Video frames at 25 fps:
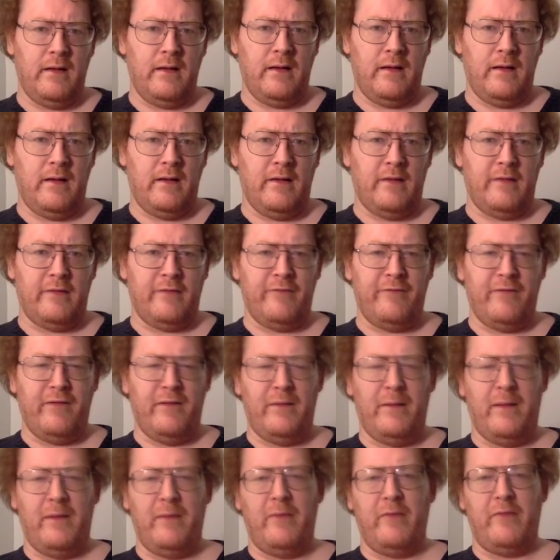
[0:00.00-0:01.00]
it's a
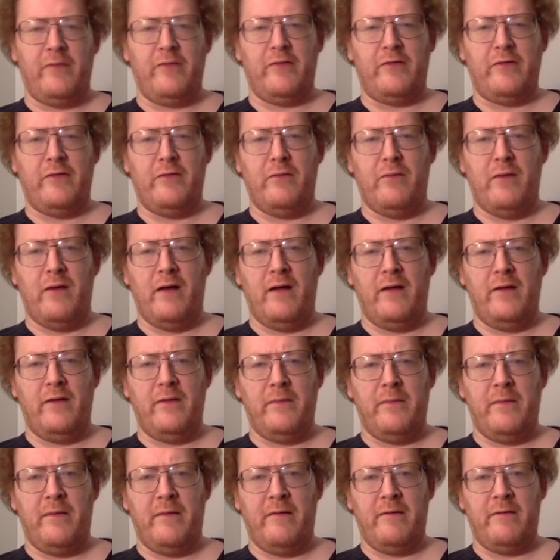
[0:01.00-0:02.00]
film I wasn't too wild
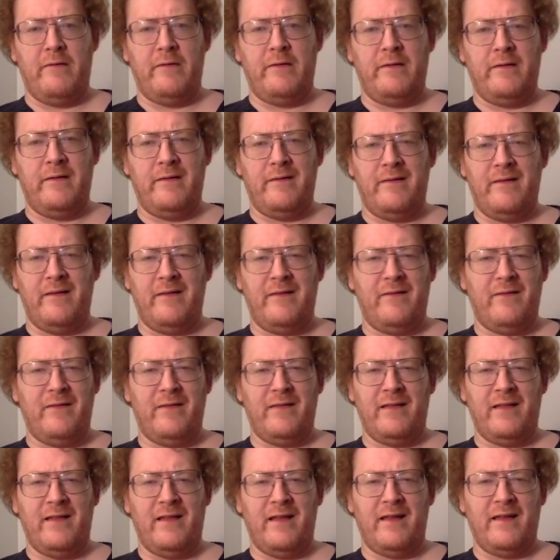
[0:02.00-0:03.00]
about. I didn't
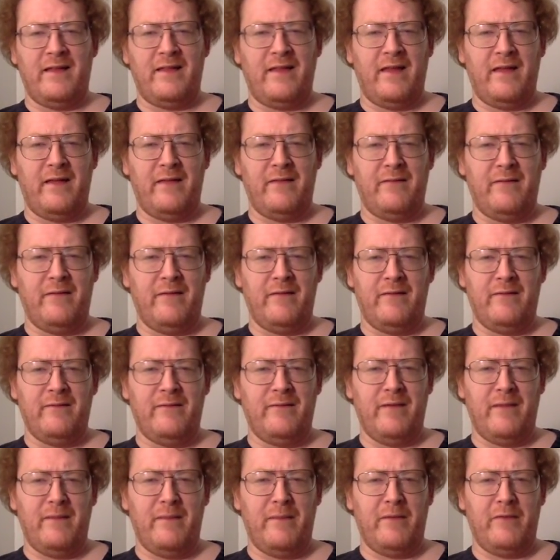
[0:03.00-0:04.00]
really like it that,
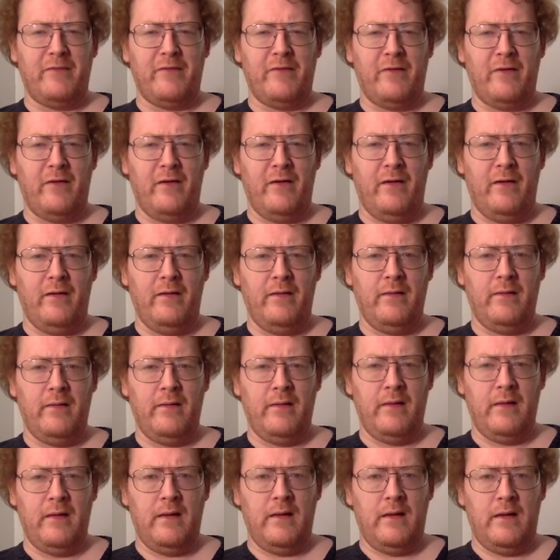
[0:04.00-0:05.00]
that much at all.
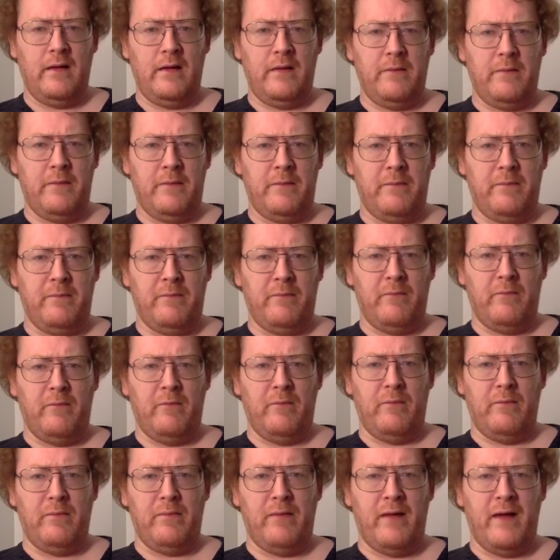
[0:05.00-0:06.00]
But
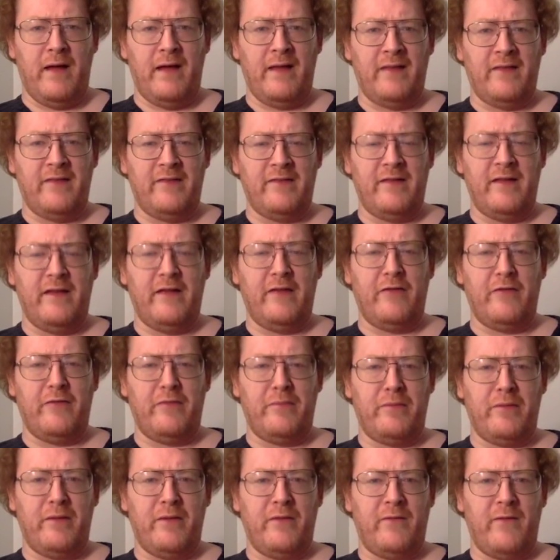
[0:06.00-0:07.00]
behind the scenes is
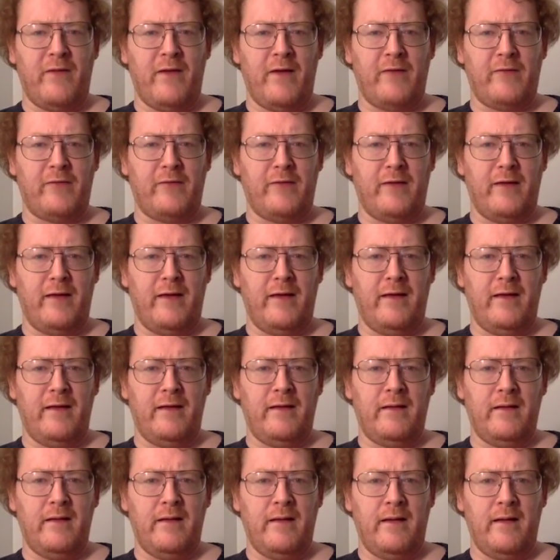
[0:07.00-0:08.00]
pretty
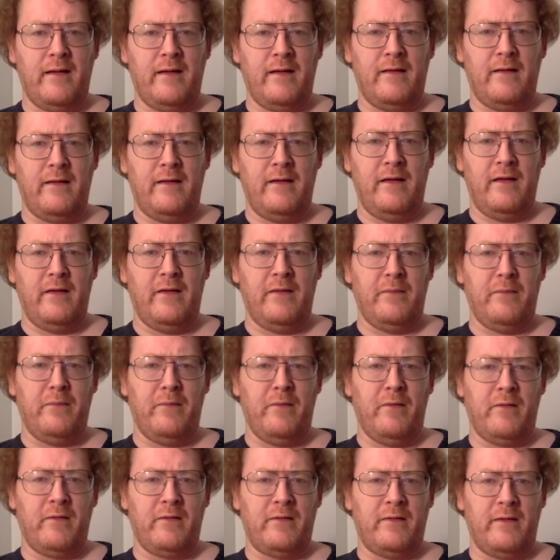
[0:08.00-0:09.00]
fascinating. And he had a
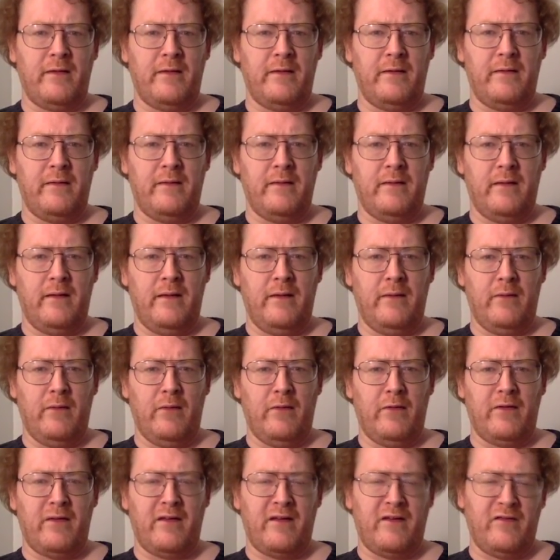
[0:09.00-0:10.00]
book that he, he
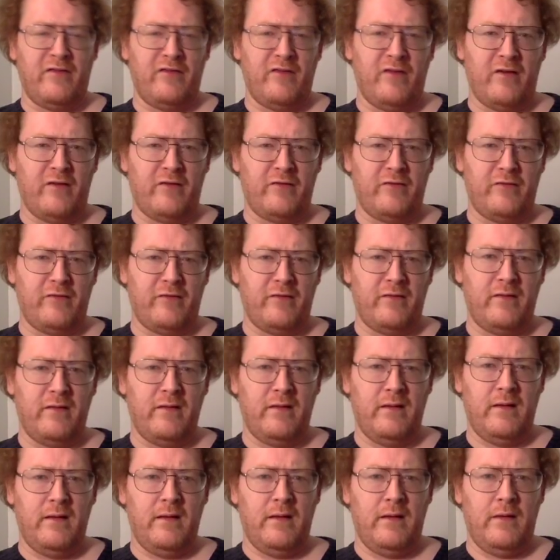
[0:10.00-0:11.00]
wrote in conjunction
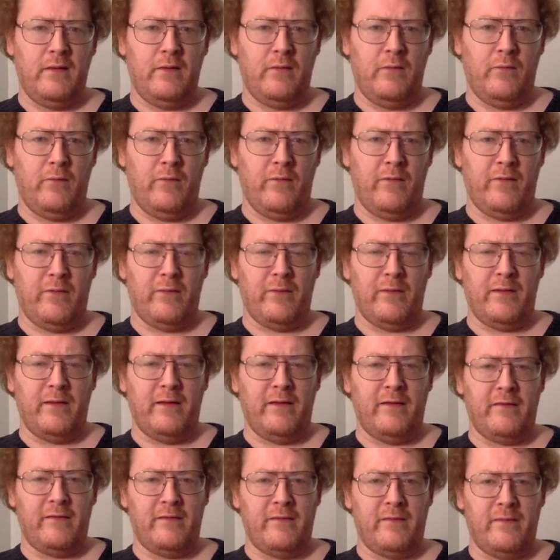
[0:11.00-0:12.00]
with the
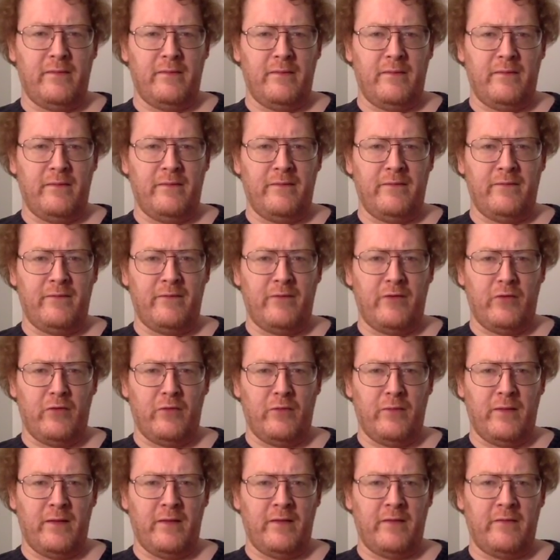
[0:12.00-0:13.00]
release of, of Cold
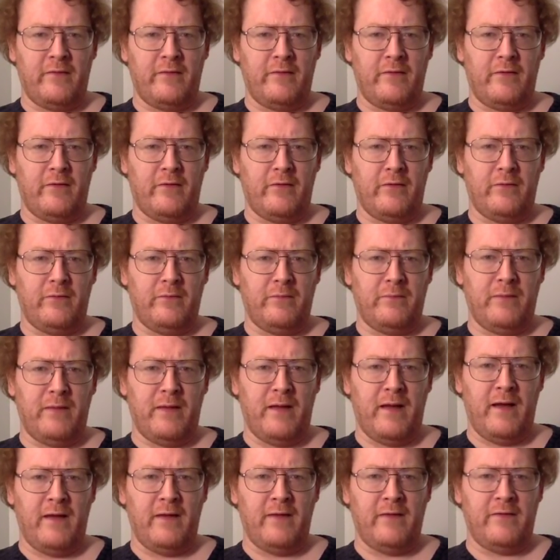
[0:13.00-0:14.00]
Mountain called
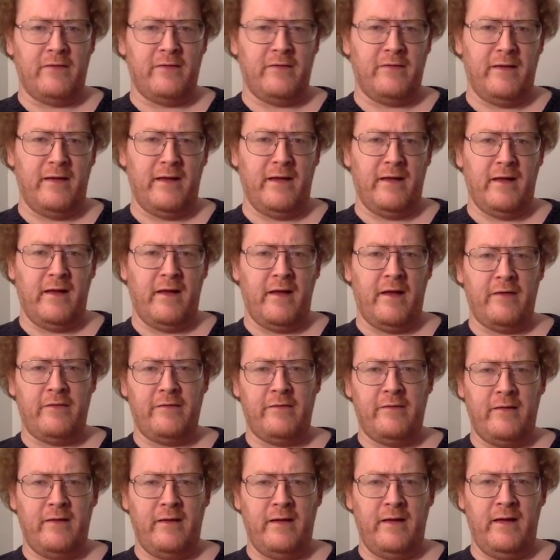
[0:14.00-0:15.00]
Behind the Scene,
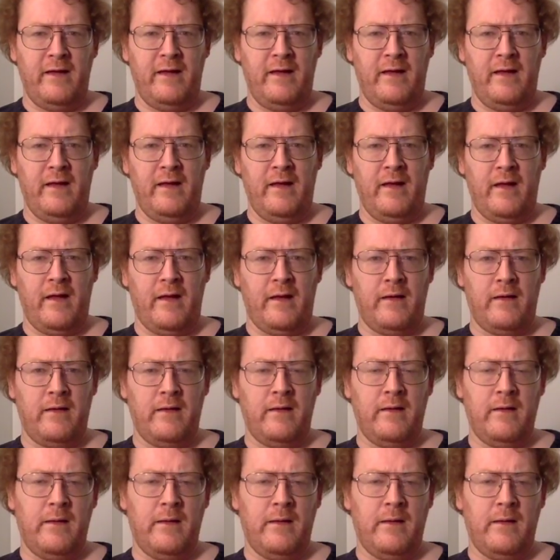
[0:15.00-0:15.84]
S E E N.